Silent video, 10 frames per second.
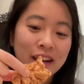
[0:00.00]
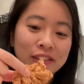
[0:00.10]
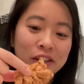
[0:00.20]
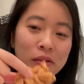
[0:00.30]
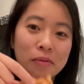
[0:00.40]

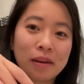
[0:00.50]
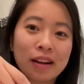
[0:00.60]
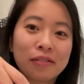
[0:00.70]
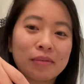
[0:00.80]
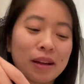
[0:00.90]
after coming
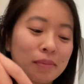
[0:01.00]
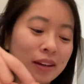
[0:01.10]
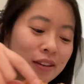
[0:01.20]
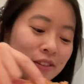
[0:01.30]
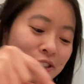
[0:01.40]
back from that big
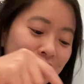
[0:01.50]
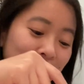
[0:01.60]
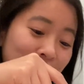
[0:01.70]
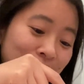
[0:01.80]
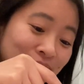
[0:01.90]

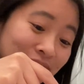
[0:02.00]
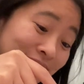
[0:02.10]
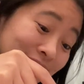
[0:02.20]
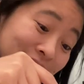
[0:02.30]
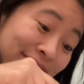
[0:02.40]
adventure.
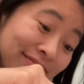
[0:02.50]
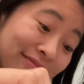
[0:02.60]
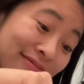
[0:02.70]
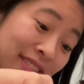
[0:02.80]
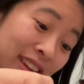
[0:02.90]
Mm -hmm.